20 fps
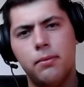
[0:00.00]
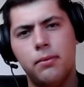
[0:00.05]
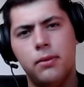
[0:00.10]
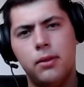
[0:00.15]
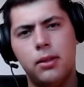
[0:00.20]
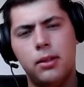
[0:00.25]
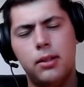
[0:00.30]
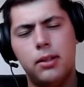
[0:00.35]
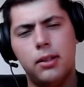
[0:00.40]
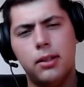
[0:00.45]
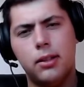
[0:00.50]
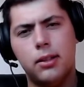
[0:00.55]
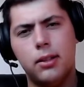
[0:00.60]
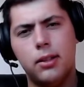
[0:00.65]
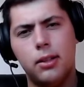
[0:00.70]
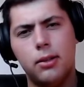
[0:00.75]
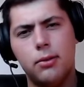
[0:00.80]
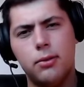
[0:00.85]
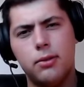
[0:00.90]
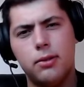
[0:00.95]
The
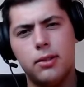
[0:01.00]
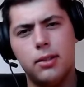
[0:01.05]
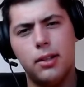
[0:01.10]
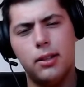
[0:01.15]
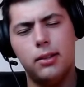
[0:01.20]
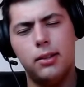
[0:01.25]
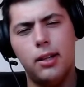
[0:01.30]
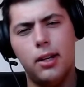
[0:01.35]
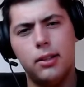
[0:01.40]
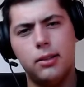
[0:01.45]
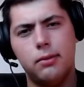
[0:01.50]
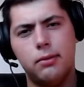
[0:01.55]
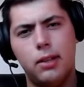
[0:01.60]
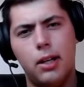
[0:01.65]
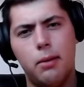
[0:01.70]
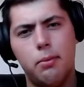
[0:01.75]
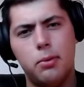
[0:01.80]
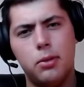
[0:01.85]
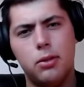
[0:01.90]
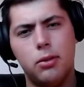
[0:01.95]
girls at the end of the
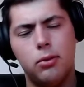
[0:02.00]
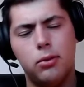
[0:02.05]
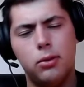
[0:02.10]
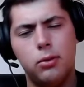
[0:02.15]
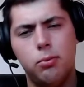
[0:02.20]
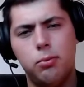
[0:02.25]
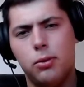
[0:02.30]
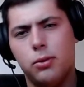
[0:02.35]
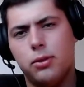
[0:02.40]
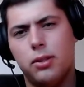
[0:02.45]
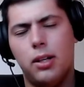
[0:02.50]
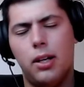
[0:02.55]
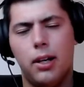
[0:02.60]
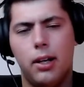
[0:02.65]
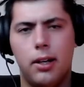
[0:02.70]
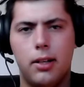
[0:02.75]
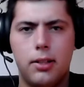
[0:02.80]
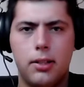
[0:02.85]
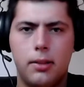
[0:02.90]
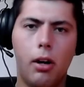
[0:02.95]
episode, we'll see, I
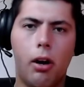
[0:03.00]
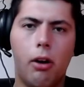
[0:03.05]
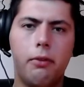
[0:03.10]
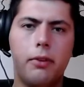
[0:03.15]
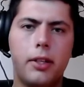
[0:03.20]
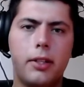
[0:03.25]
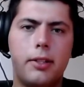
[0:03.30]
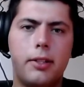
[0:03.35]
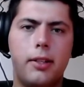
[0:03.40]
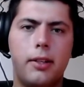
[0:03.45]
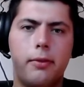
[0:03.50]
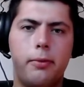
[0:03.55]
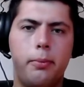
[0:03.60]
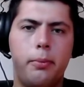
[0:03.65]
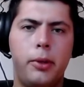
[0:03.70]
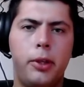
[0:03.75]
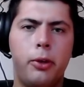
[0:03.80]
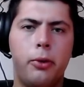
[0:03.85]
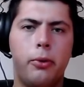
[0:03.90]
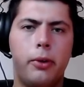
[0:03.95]
guess. Obviously enough,
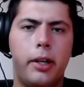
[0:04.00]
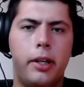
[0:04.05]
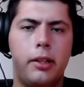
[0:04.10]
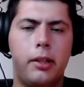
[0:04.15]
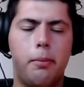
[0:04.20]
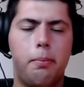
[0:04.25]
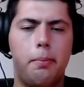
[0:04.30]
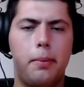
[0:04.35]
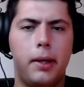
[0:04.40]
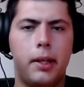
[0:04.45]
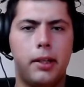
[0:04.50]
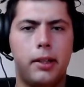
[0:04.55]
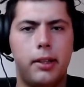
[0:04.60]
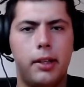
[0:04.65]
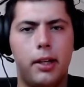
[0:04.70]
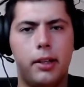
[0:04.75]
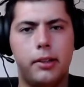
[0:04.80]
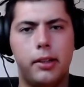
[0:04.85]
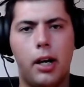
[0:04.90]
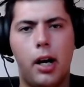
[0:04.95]
Miu and the
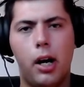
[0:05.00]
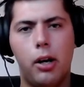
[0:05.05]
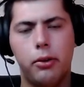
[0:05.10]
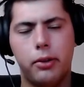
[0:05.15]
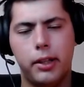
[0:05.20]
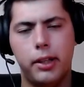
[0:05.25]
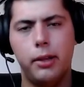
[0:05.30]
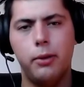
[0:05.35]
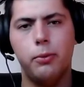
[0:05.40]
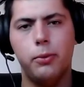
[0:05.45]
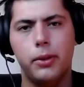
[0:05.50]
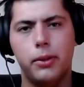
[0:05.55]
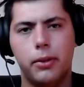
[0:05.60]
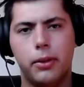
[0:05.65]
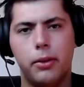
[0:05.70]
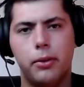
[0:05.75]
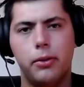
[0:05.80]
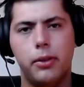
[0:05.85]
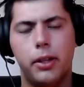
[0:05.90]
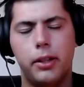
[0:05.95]
pink-haired Aoki will
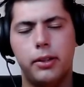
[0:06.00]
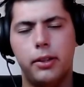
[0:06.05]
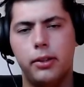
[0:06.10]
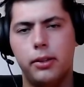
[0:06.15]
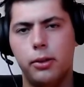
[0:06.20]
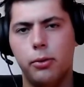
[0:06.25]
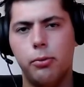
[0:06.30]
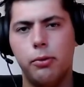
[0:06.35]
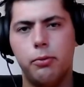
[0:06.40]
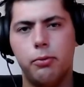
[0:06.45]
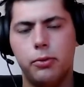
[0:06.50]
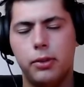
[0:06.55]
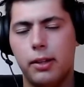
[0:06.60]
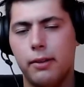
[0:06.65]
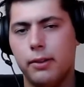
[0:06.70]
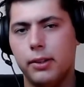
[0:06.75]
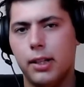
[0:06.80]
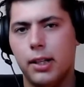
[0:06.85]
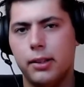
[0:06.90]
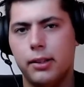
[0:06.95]
go ahead and deal with
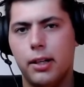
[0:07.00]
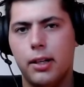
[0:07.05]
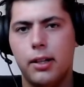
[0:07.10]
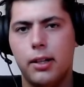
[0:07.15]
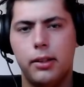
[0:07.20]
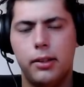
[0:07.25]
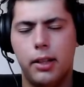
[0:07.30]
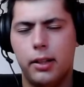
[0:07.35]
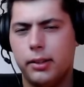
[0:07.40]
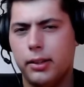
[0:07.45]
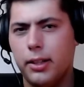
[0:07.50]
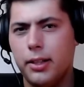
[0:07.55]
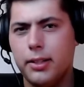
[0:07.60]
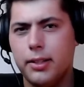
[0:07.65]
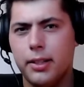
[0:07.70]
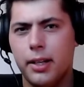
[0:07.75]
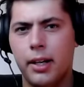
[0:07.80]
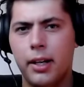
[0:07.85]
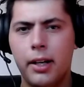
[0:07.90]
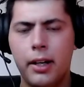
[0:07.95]
whatever that is.
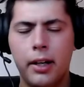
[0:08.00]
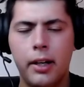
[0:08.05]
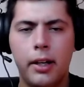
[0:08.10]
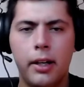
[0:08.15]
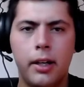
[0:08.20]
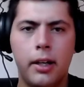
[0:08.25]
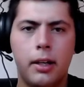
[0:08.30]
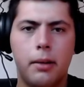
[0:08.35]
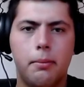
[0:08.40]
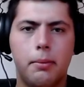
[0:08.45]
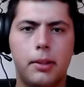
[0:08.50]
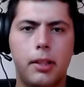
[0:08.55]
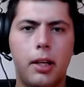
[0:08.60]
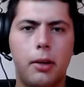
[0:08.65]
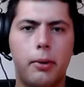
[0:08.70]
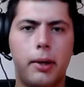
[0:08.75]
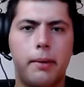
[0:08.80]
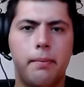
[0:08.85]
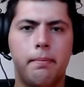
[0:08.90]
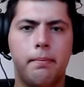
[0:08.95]
But
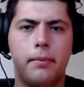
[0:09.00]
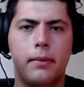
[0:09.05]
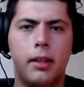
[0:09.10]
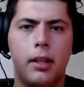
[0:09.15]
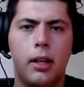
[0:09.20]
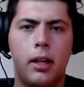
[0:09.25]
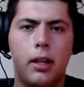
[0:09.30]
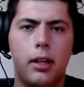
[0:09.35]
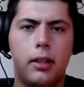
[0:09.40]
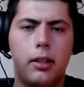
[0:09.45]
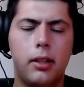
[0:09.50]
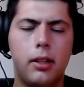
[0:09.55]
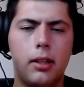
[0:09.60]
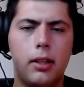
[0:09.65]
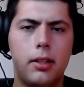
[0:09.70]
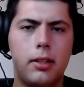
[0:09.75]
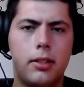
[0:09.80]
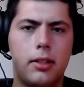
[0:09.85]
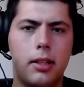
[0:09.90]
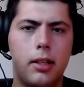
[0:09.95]
anyway, here
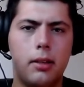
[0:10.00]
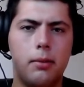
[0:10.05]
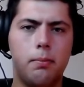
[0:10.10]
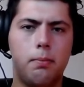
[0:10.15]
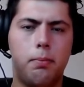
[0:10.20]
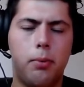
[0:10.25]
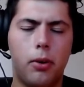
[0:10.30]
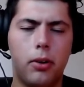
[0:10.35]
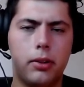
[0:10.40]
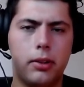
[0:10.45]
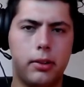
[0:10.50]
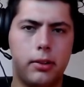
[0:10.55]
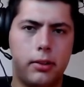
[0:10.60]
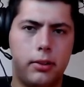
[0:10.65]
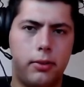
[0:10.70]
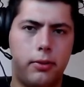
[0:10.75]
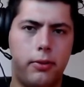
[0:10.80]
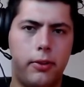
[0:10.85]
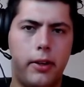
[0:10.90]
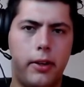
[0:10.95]
is the important
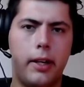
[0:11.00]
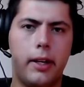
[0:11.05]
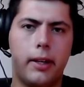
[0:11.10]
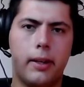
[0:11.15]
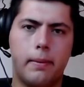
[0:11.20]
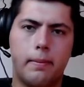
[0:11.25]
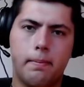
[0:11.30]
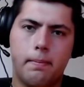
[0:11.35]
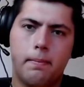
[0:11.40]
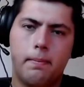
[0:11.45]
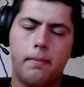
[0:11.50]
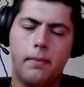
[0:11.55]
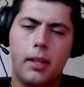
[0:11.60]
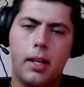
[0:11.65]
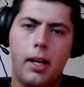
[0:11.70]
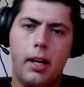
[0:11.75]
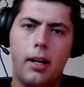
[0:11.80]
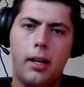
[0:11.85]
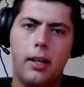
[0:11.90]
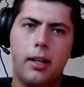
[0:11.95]
thing.
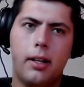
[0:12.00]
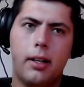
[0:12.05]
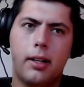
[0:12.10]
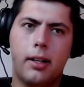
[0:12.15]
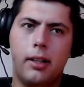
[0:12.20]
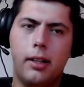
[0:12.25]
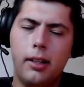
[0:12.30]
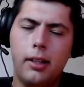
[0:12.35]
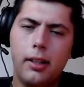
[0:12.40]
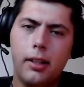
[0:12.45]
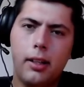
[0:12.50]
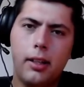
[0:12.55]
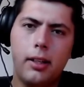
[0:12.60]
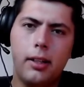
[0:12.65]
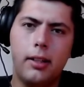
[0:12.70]
Clearly